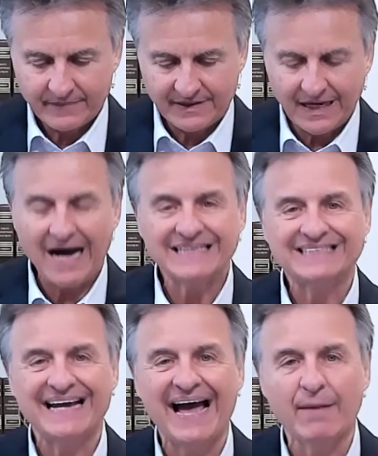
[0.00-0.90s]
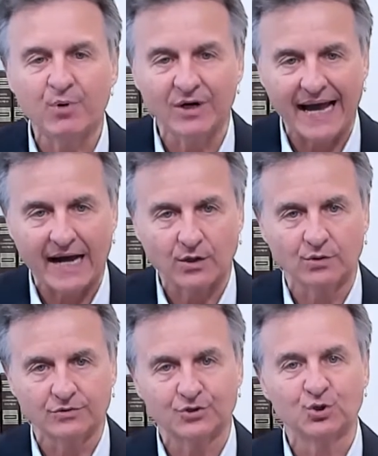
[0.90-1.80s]
God
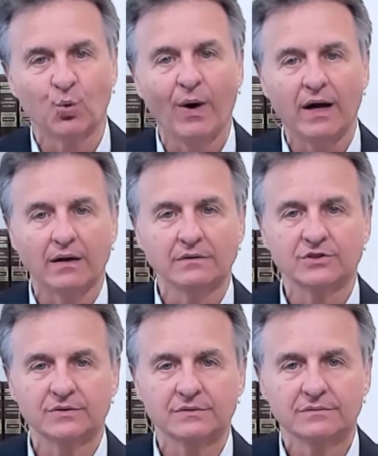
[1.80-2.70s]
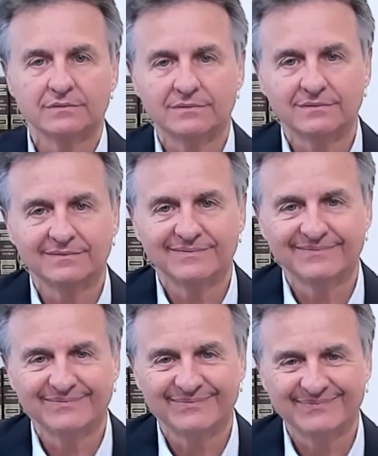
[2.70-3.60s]
tabernacles, dwells
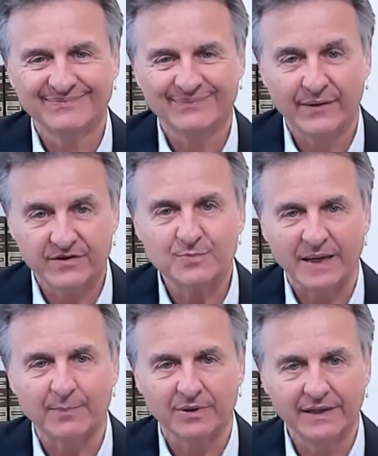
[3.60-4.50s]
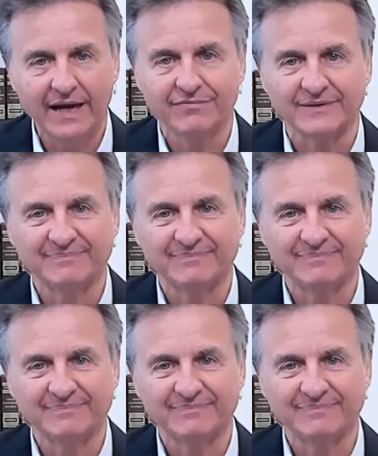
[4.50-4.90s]
with his people in heaven.